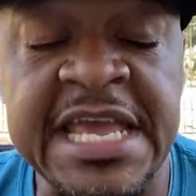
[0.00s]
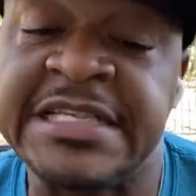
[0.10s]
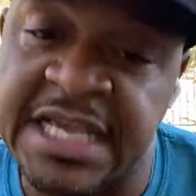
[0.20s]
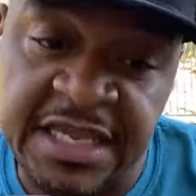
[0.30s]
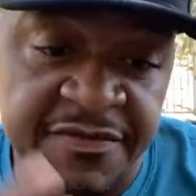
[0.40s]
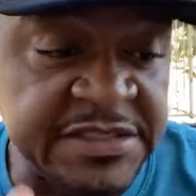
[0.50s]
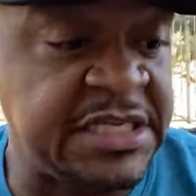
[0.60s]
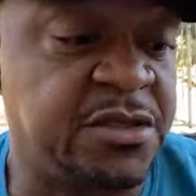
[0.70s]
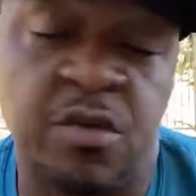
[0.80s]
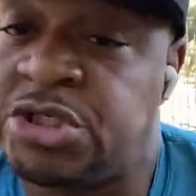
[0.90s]
He said, Give the
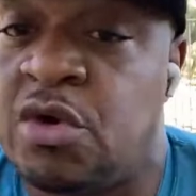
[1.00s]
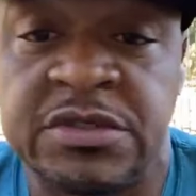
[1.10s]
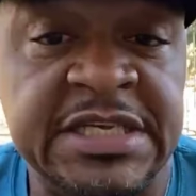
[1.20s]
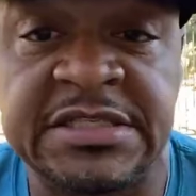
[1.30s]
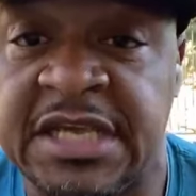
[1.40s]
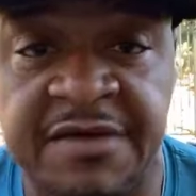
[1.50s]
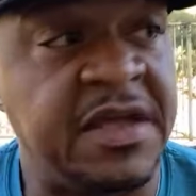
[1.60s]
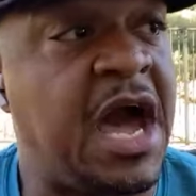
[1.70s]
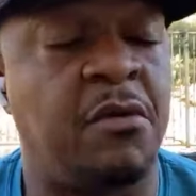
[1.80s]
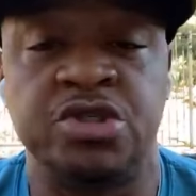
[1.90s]
Caesar what you owe Caesar, give the
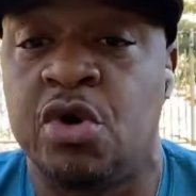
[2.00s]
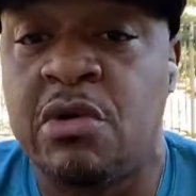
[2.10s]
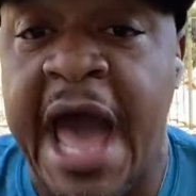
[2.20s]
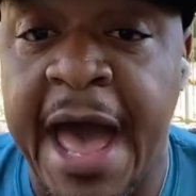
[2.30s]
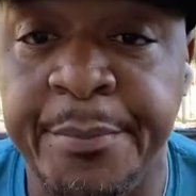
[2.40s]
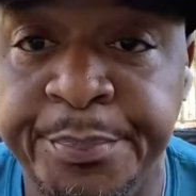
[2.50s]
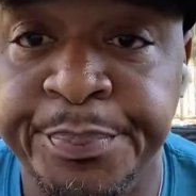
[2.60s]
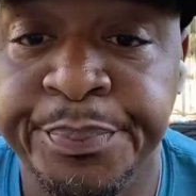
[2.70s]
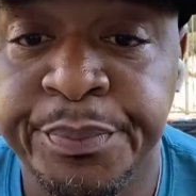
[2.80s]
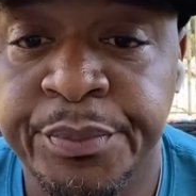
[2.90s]
God what you owe God.
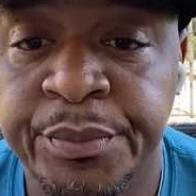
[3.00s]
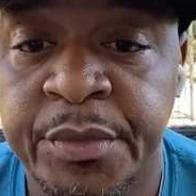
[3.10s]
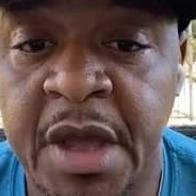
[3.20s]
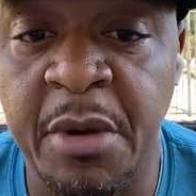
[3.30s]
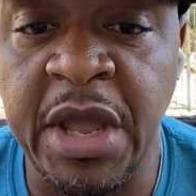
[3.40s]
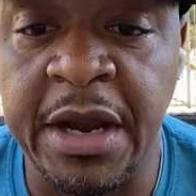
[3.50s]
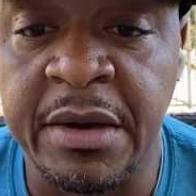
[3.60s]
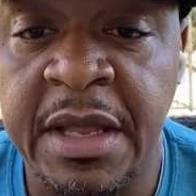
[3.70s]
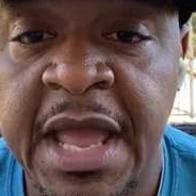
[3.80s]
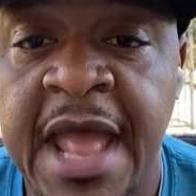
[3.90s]
Come on here.
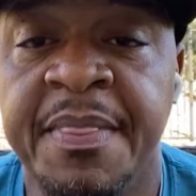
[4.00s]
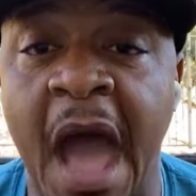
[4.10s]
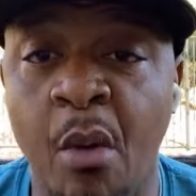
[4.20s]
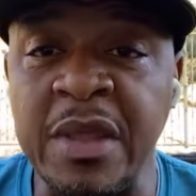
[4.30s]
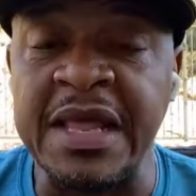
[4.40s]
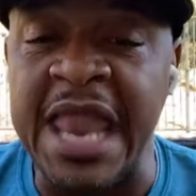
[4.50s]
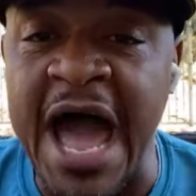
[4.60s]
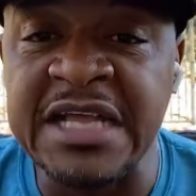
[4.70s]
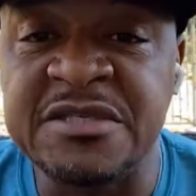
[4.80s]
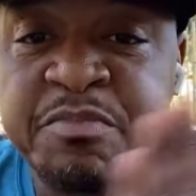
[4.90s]
Now, when the
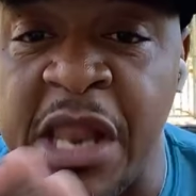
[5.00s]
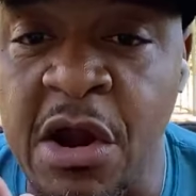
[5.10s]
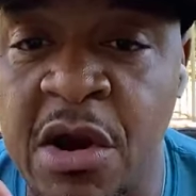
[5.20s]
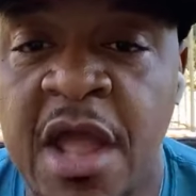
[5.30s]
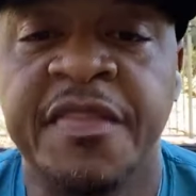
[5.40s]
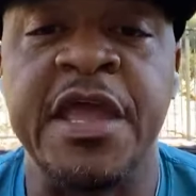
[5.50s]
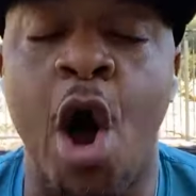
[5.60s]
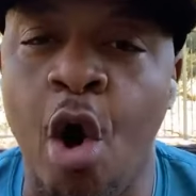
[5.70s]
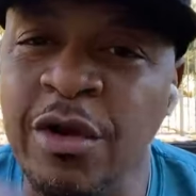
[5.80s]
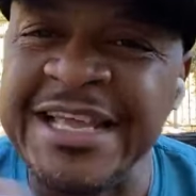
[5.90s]
lines blur, the
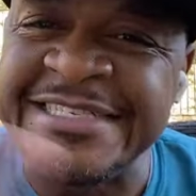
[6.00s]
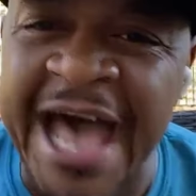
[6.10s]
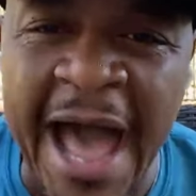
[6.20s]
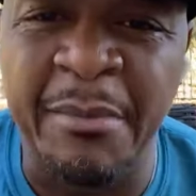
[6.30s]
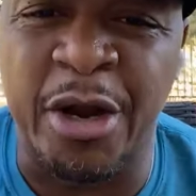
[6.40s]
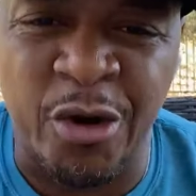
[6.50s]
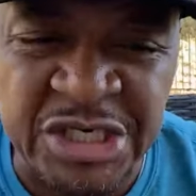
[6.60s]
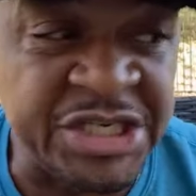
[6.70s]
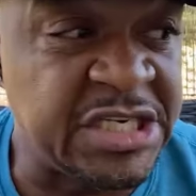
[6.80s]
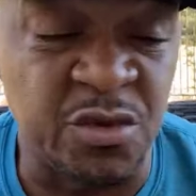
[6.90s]
only time a
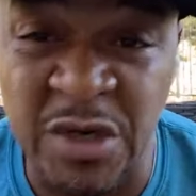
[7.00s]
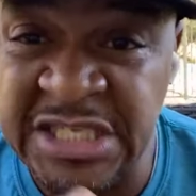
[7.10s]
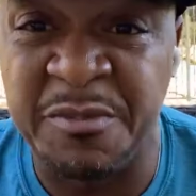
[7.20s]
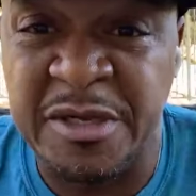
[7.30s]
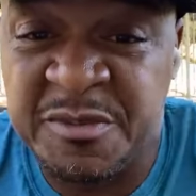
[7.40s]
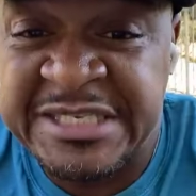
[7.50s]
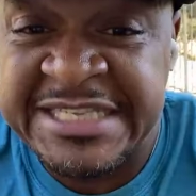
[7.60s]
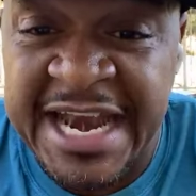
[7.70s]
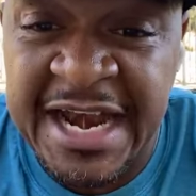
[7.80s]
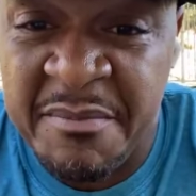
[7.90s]
Christian is really supposed to be
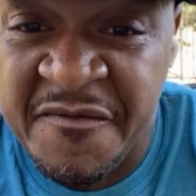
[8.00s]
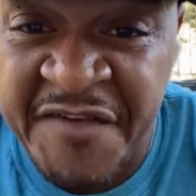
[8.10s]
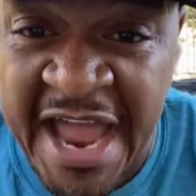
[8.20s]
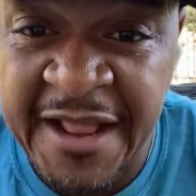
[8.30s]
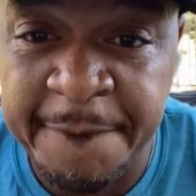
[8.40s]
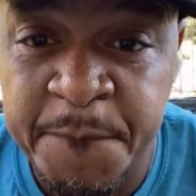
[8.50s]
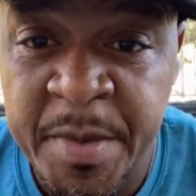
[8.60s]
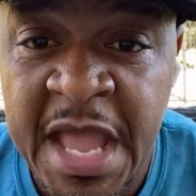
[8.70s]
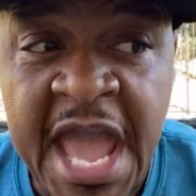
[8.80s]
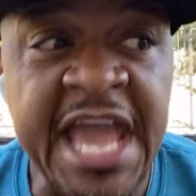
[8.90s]
standing up and fighting
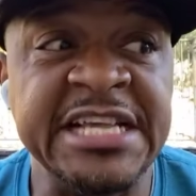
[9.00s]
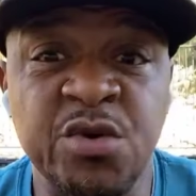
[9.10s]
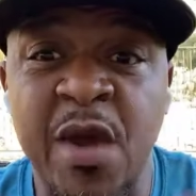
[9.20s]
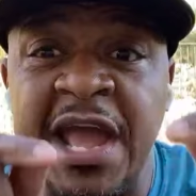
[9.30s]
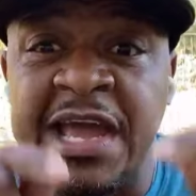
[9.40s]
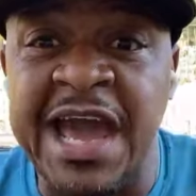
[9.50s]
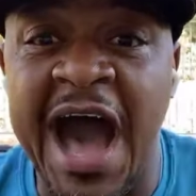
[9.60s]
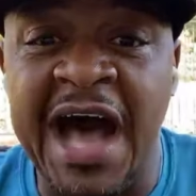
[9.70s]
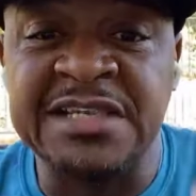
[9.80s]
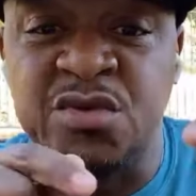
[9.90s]
is when
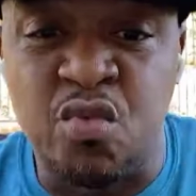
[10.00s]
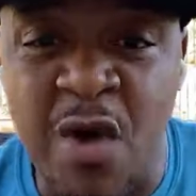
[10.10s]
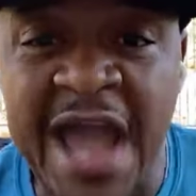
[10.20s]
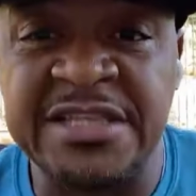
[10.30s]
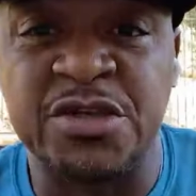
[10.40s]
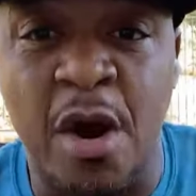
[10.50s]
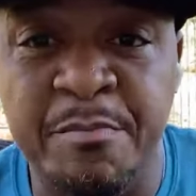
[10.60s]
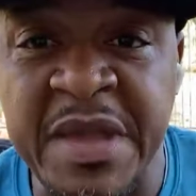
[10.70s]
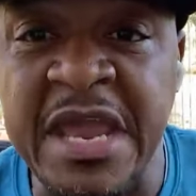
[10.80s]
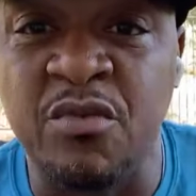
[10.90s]
God's rights are
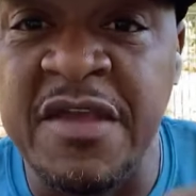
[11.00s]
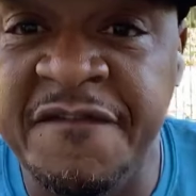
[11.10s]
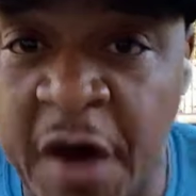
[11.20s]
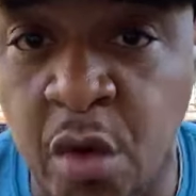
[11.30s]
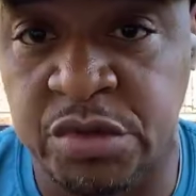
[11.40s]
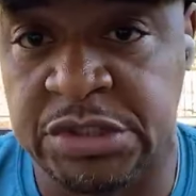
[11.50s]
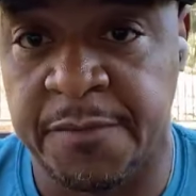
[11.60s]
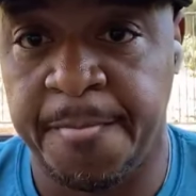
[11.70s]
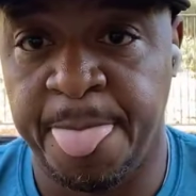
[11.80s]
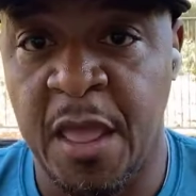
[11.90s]
being revoked.
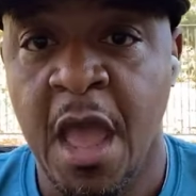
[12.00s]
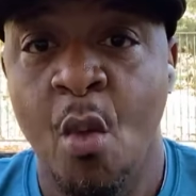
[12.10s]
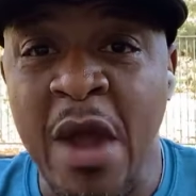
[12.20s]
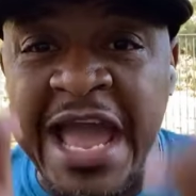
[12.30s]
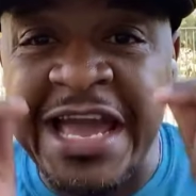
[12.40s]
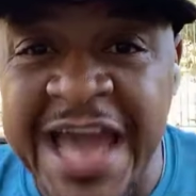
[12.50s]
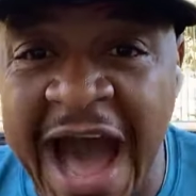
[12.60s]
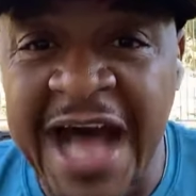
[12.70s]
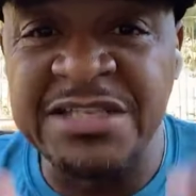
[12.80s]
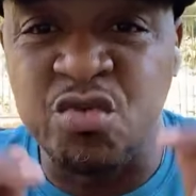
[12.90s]
When
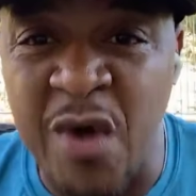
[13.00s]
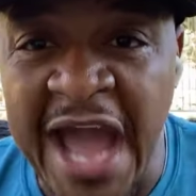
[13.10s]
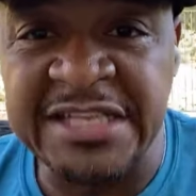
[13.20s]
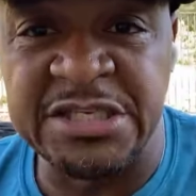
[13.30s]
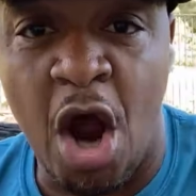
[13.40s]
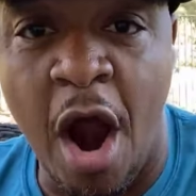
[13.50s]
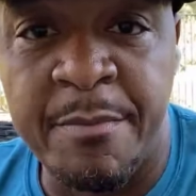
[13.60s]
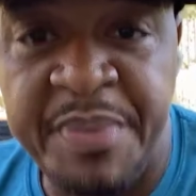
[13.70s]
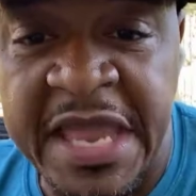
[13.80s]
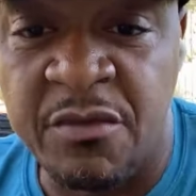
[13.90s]
God's rights are
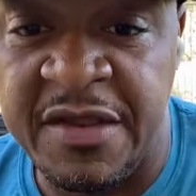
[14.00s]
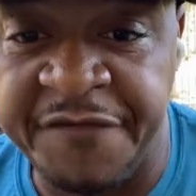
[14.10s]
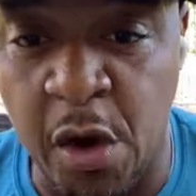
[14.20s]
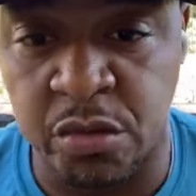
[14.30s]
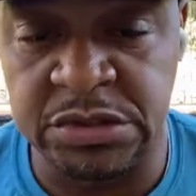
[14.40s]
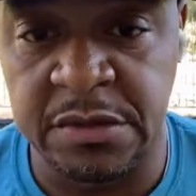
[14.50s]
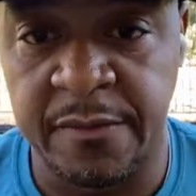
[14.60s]
being revoked.